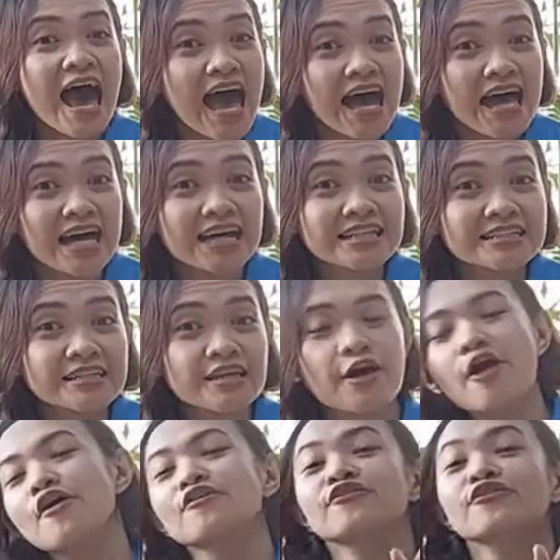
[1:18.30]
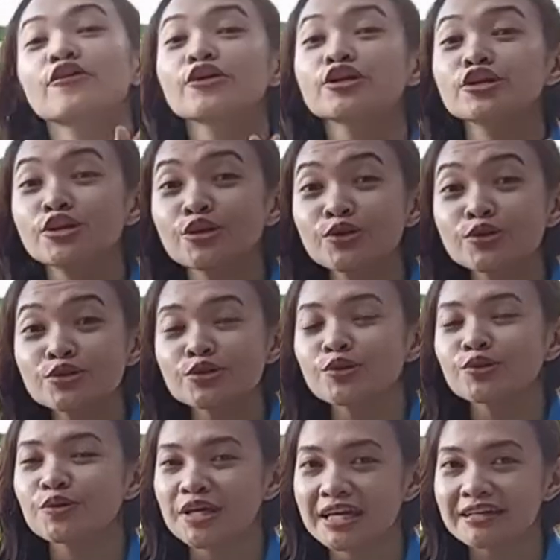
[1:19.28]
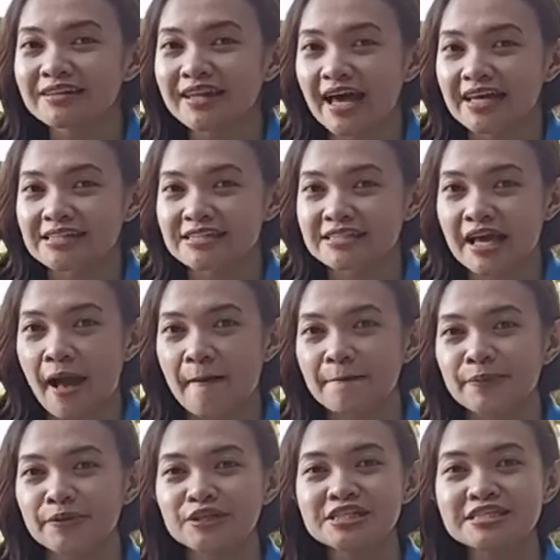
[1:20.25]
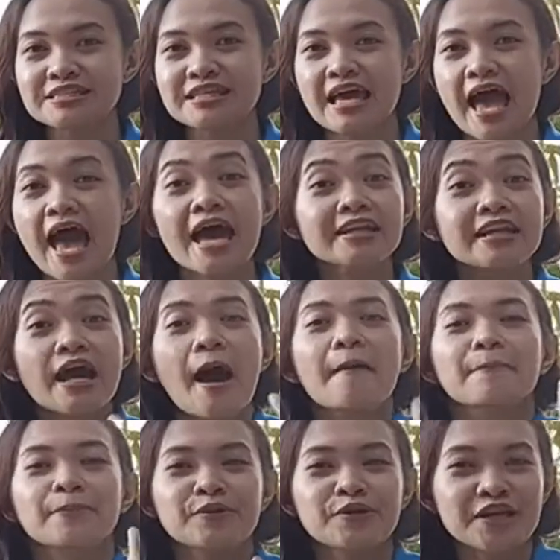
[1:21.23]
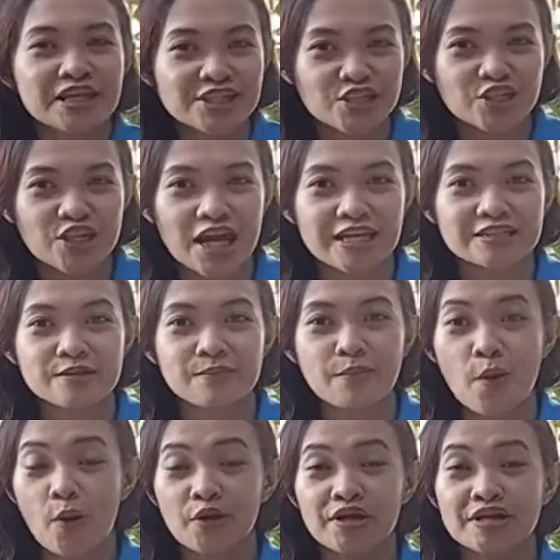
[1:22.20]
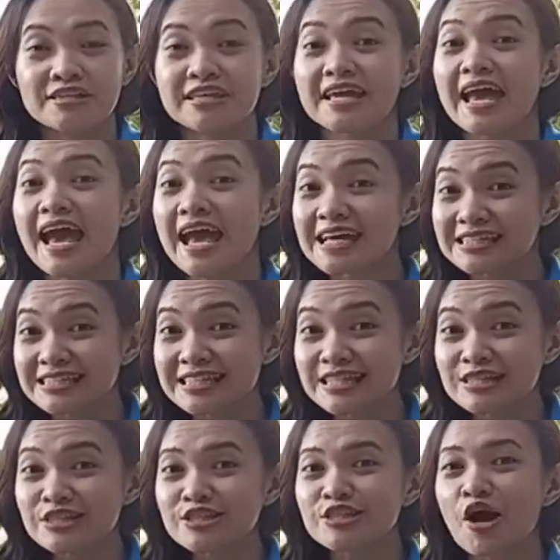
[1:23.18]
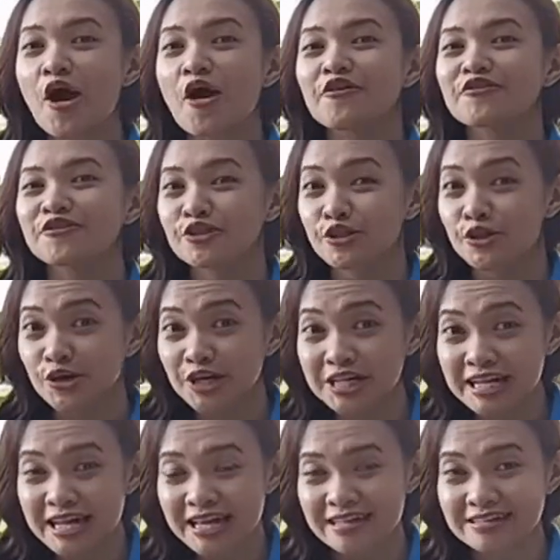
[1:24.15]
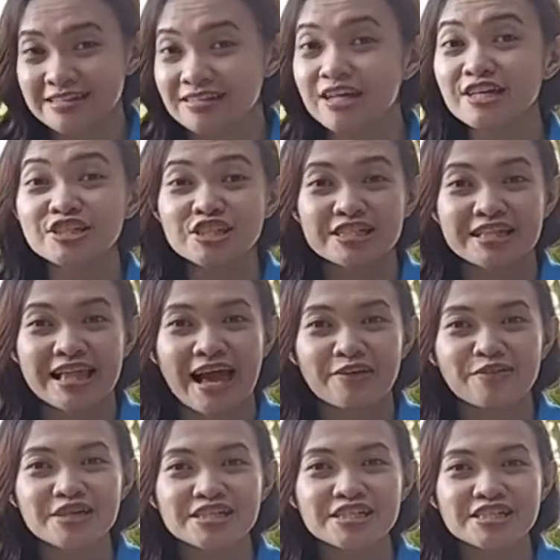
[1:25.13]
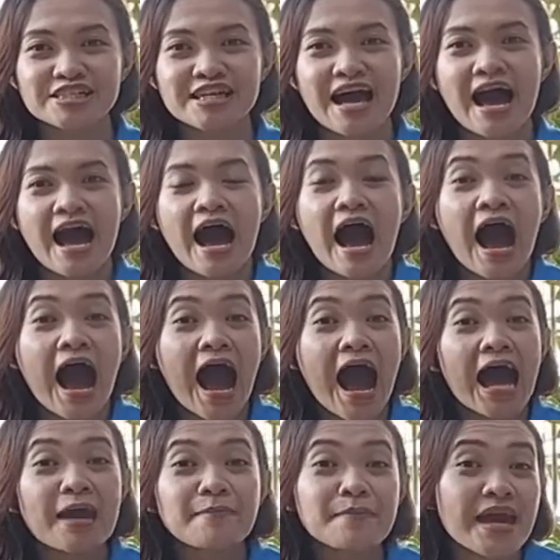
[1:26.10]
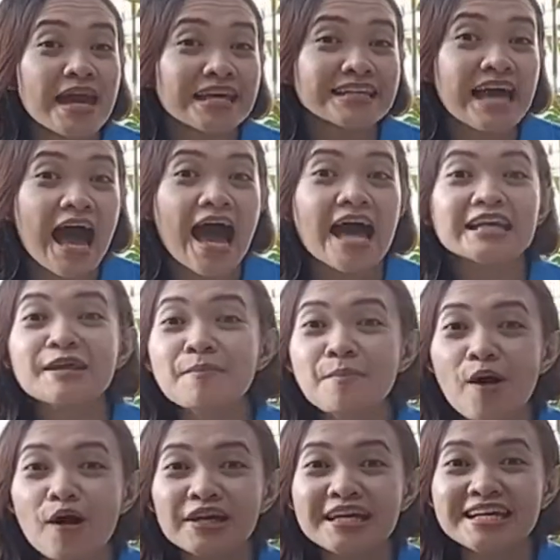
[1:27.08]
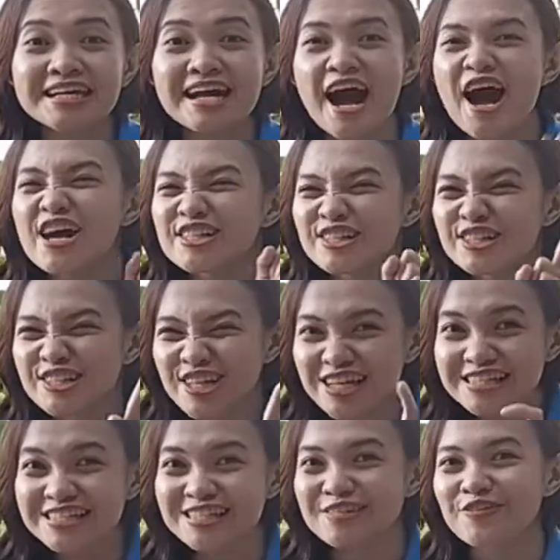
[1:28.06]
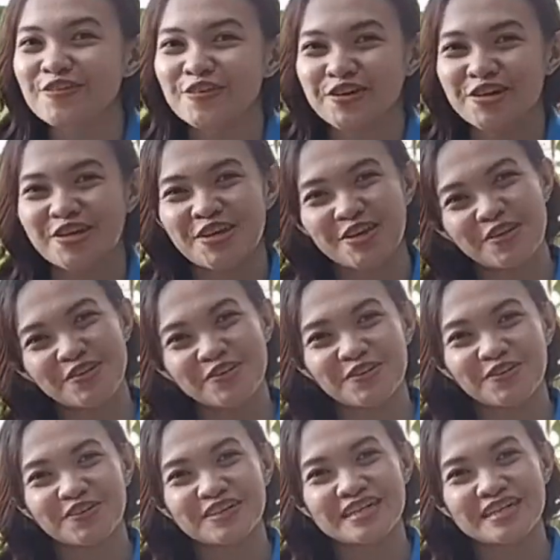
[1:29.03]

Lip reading: And for you to realize campers and appreciate more the essence of learning such language, I made a mnemonic just for you.